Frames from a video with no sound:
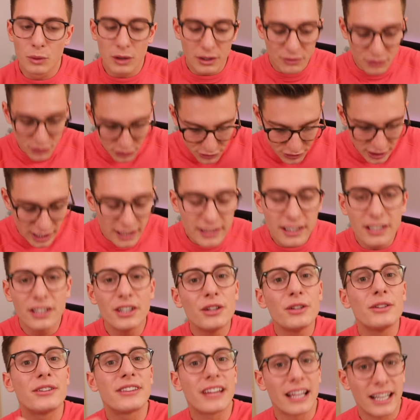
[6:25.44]
If you share the
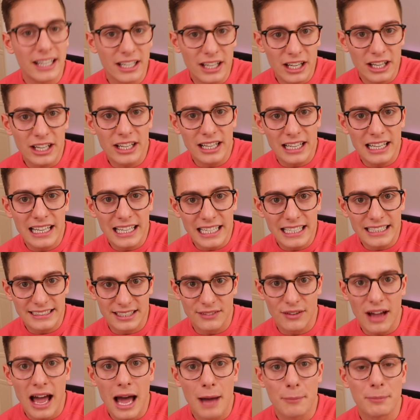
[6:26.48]
news that leaks
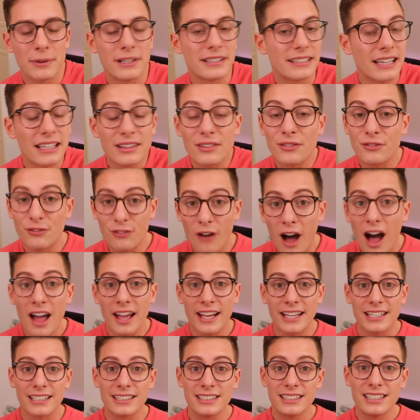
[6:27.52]
have happened, that's
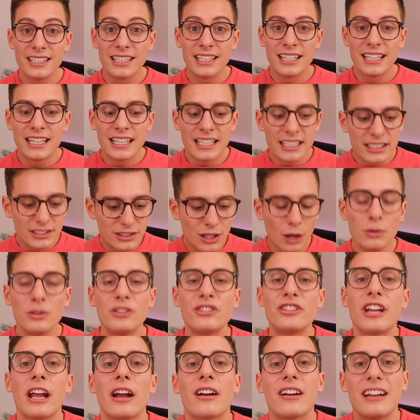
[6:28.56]
fine. Don't
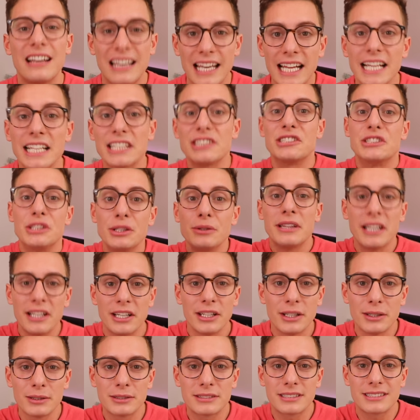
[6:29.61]
share a link to the
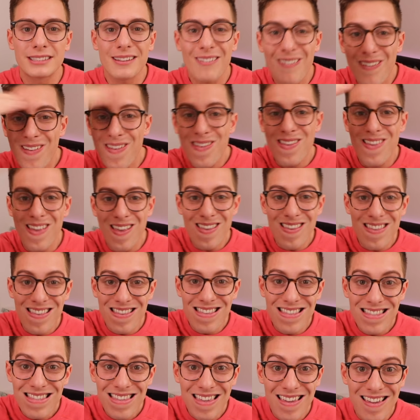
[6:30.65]
nudes.
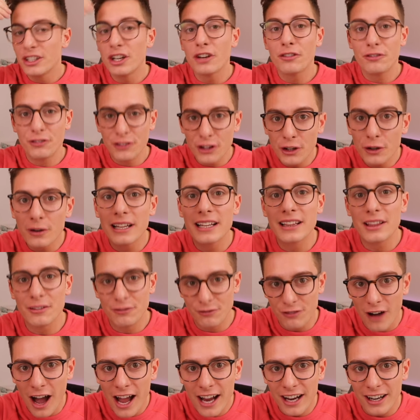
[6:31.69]
You're fueling the
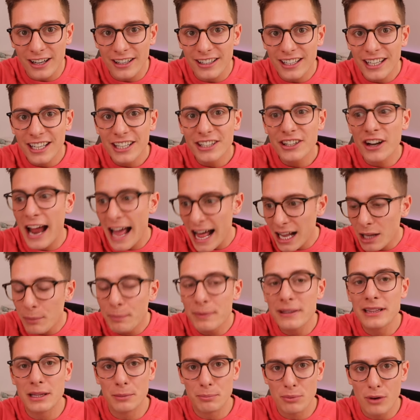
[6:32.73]
fire. You're
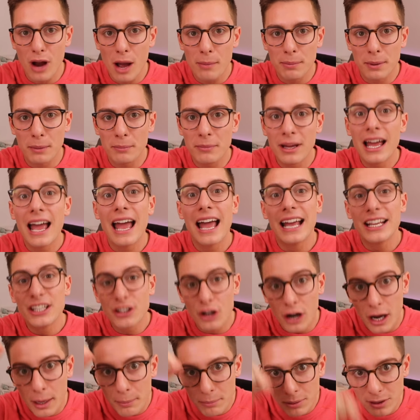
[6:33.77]
helping the problem.
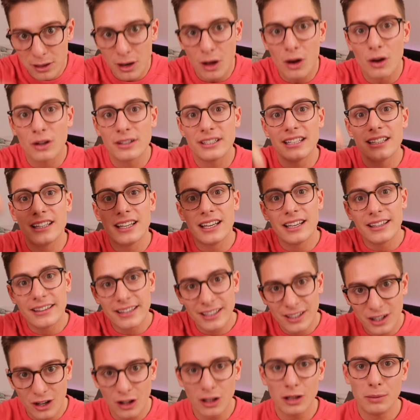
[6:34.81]
You're applauding
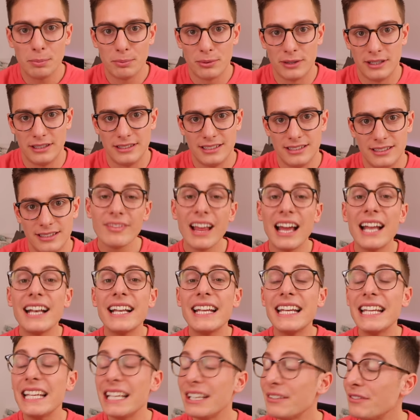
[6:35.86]
the culprit. And
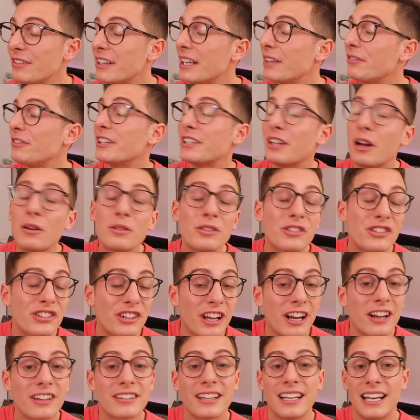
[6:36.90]
even if you don't
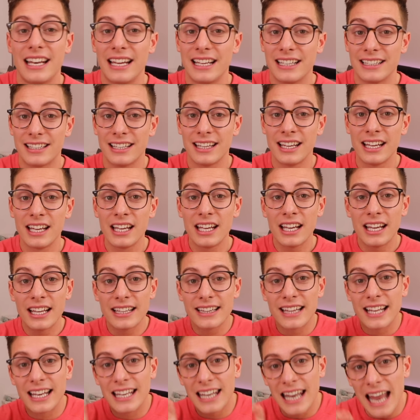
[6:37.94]
share the link,
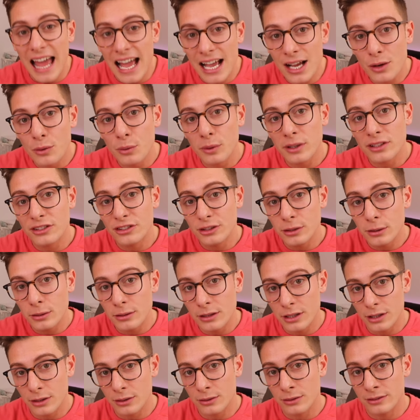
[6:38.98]
the language you
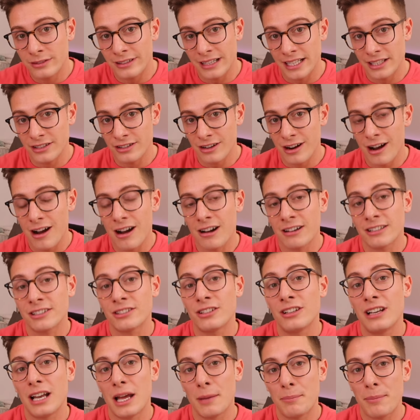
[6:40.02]
use in your
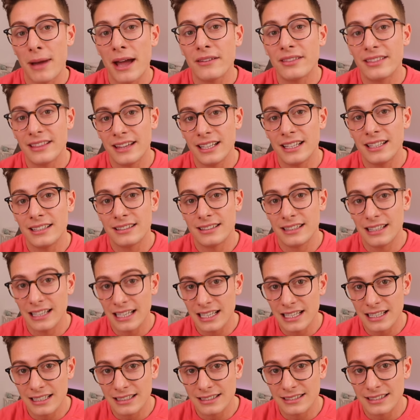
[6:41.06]
article about these
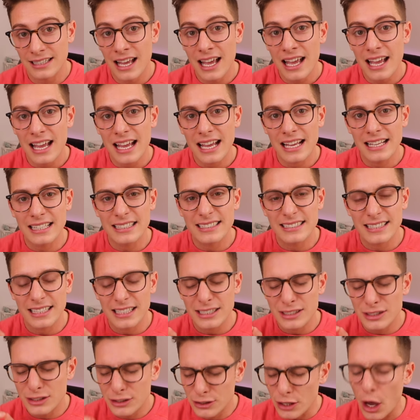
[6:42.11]
leaks is
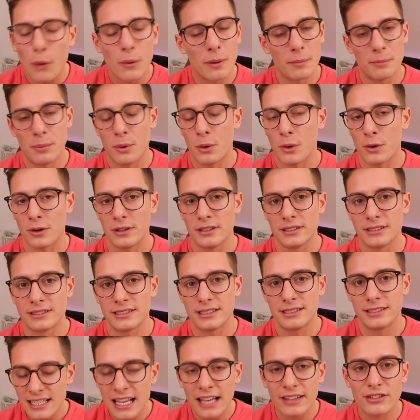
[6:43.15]
so
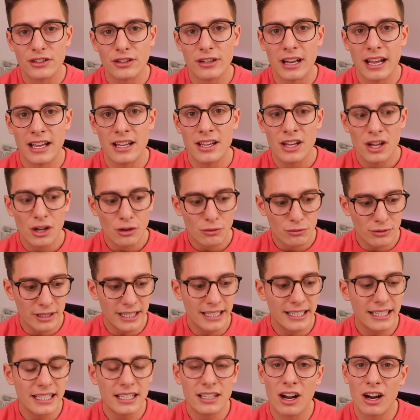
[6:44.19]
important. Yesterday,
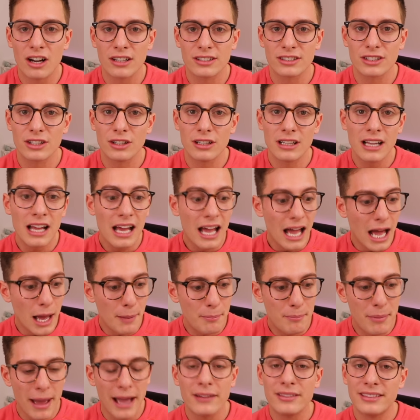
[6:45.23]
reading an article
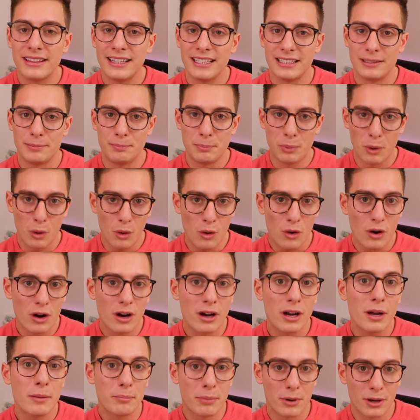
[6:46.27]
about this
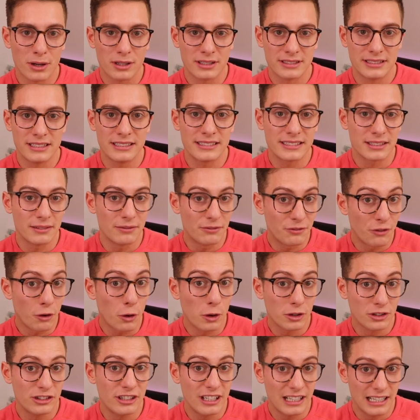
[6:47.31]
poor person's
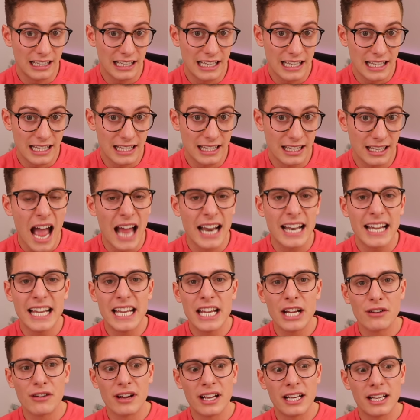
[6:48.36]
unfortunate leak and
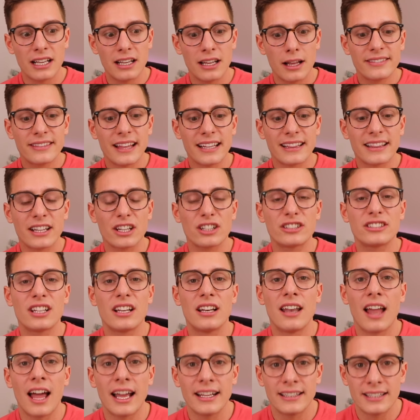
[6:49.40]
hearing that they're
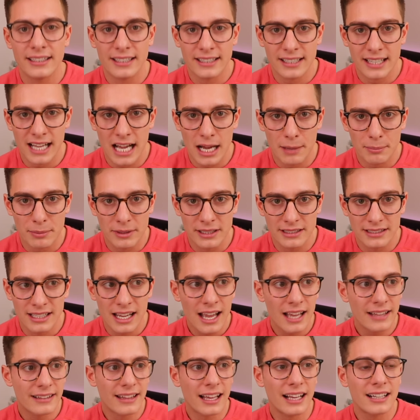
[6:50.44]
delighted it happened.
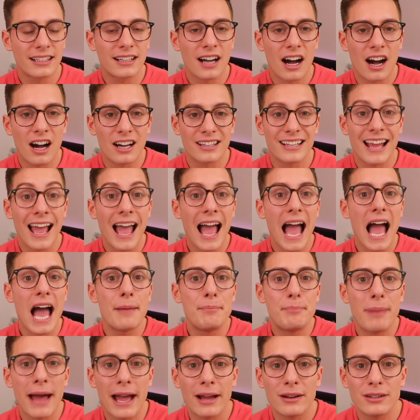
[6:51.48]
Thank God.
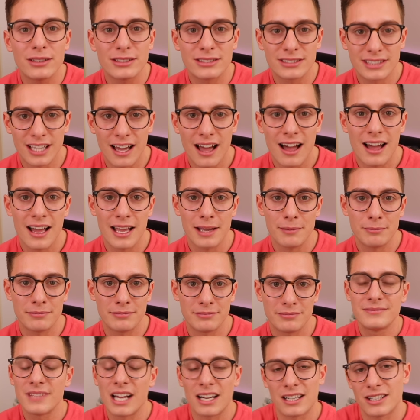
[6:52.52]
About time.
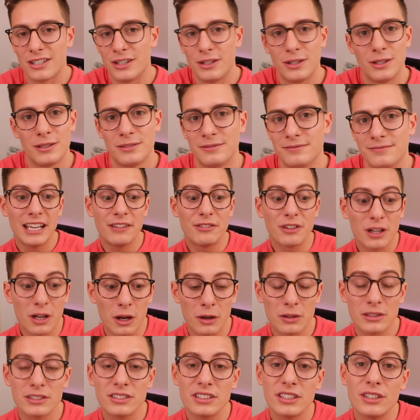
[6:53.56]
Not cool. If you're
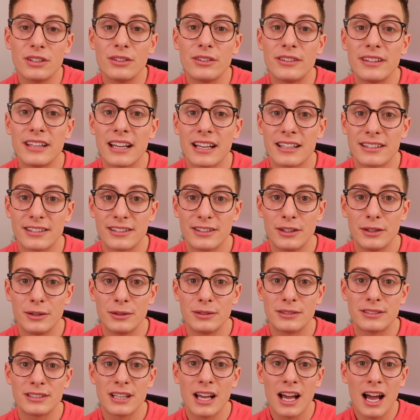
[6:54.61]
going to use the
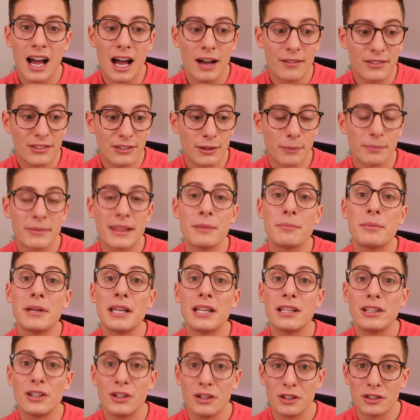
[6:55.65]
excuse of something
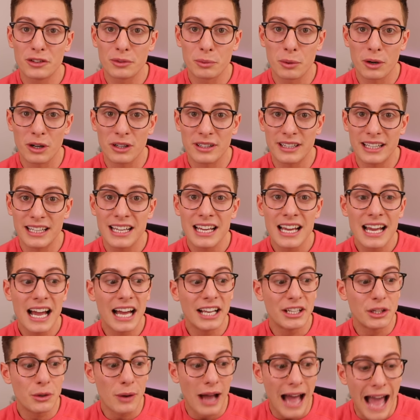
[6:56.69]
being newsworthy
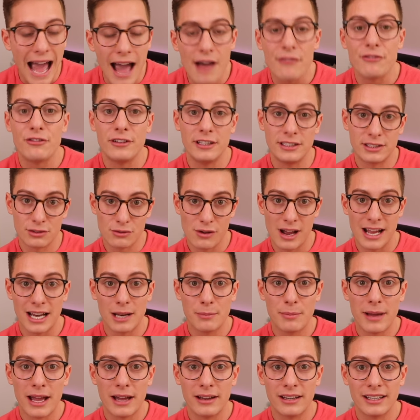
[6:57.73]
and you having to write
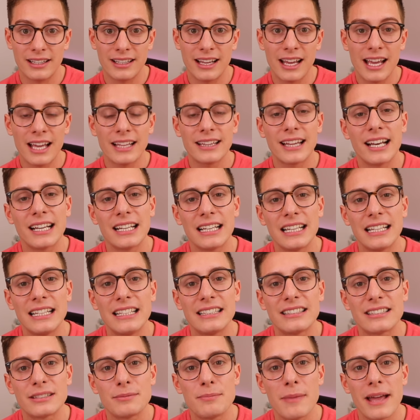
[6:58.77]
about it, then at
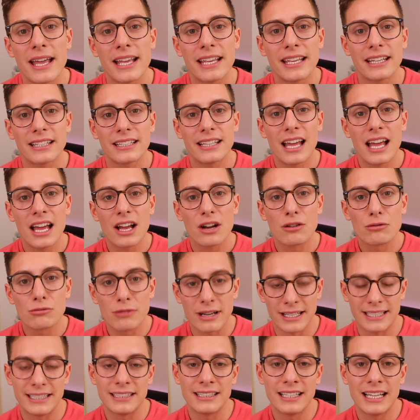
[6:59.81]
least make it
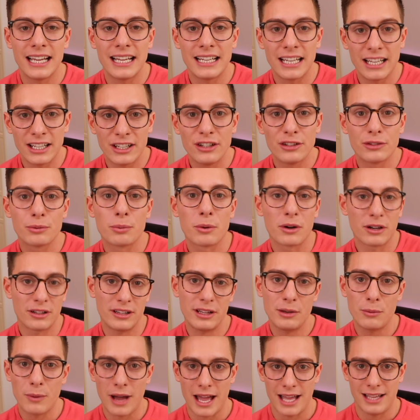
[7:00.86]
written in a
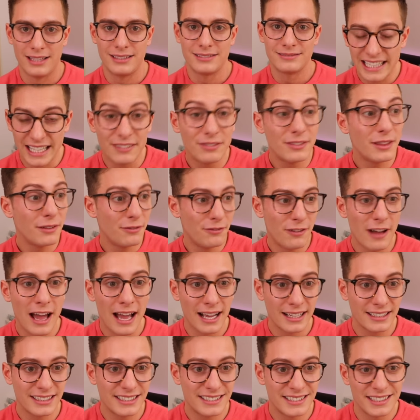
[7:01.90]
newsworthy way. Give the
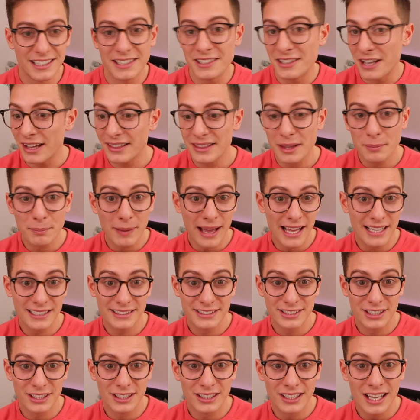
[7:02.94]
facts, not the
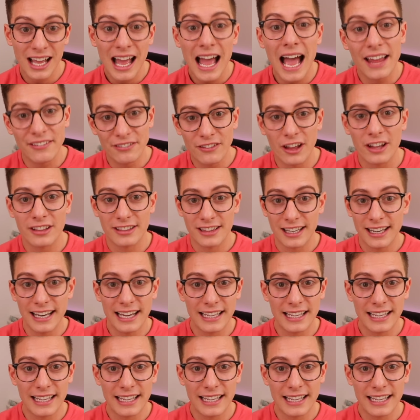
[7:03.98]
banter, and not the